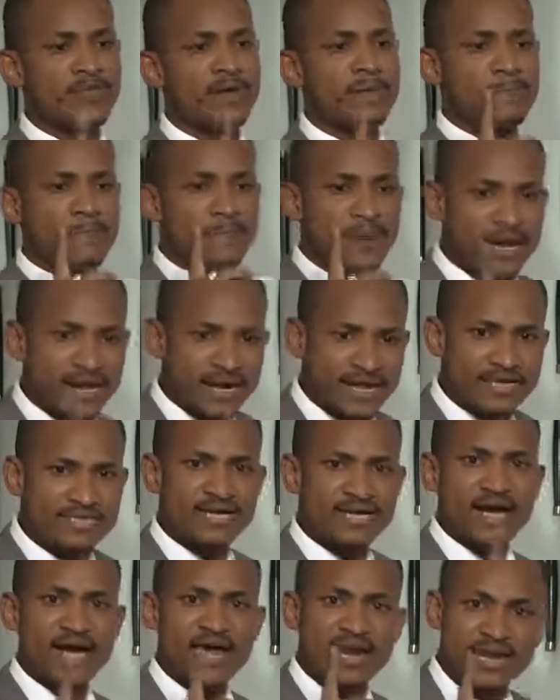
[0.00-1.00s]
parent
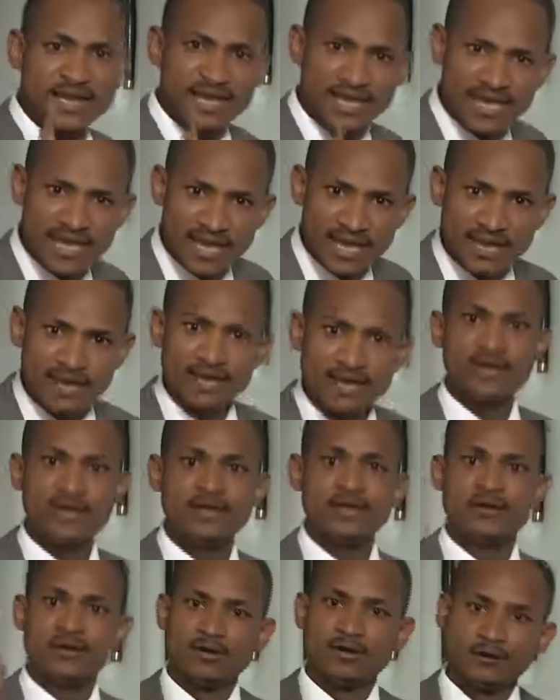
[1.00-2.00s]
alkane
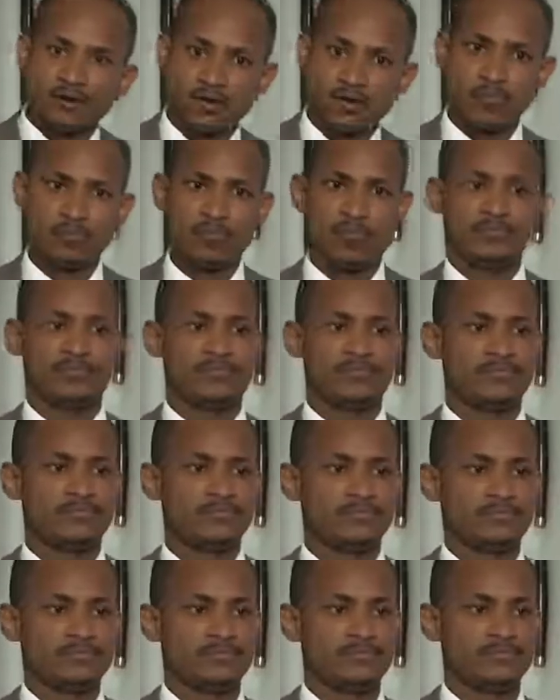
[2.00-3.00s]
group.
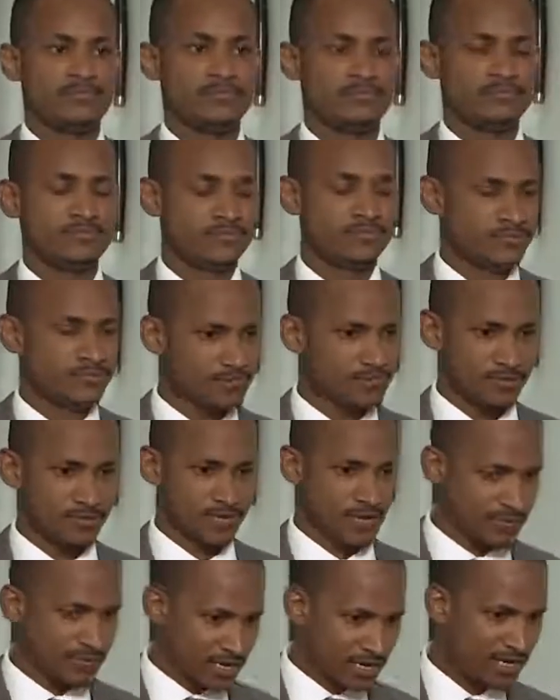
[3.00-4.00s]
Are
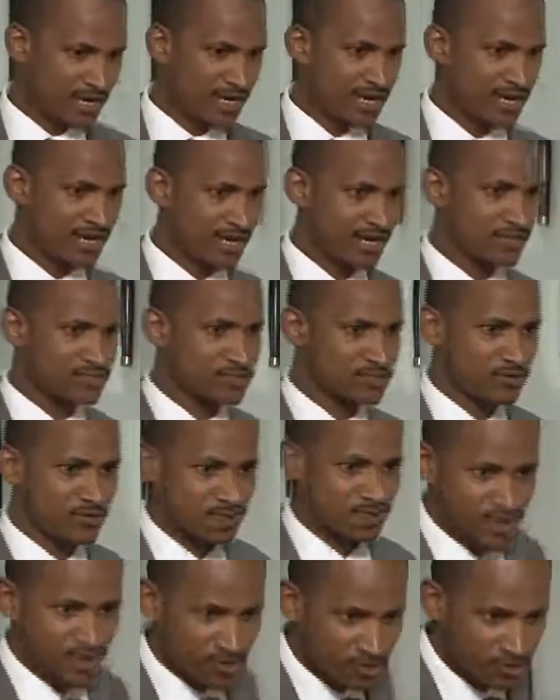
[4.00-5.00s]
we clear, class, or am
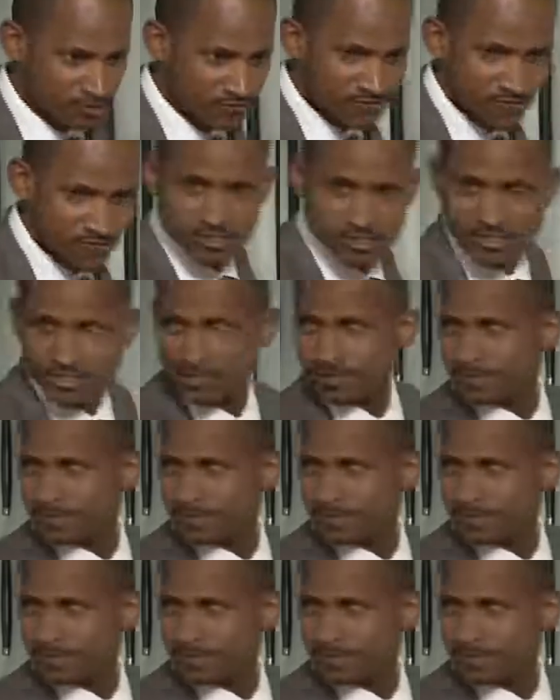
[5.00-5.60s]
I confusing?